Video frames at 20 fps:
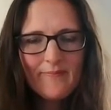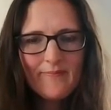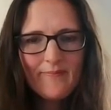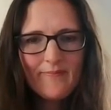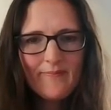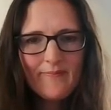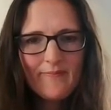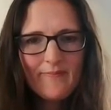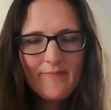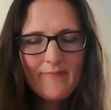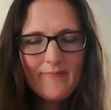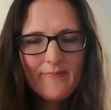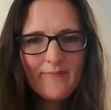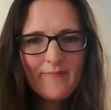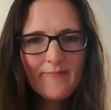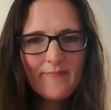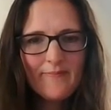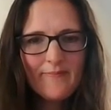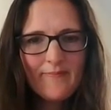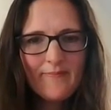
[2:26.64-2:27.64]

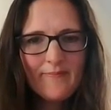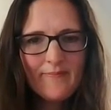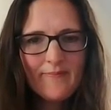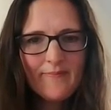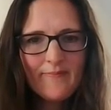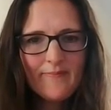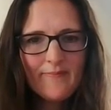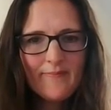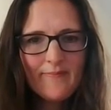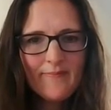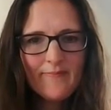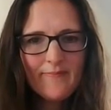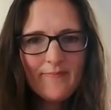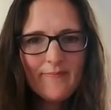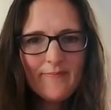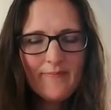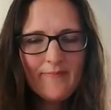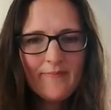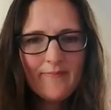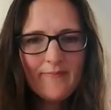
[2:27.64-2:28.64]

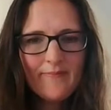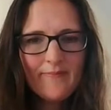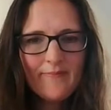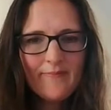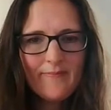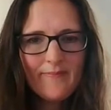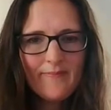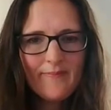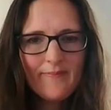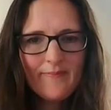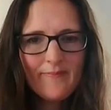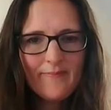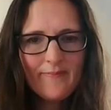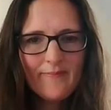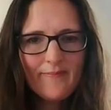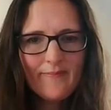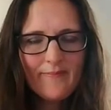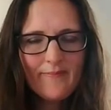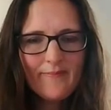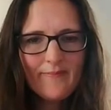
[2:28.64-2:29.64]

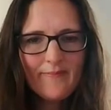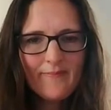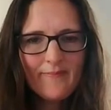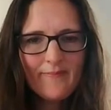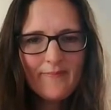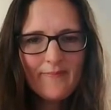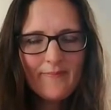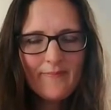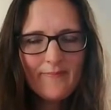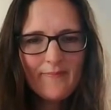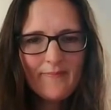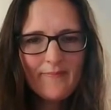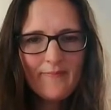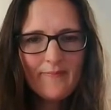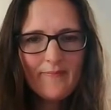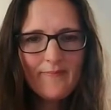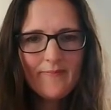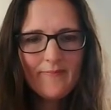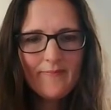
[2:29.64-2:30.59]
(not speaking)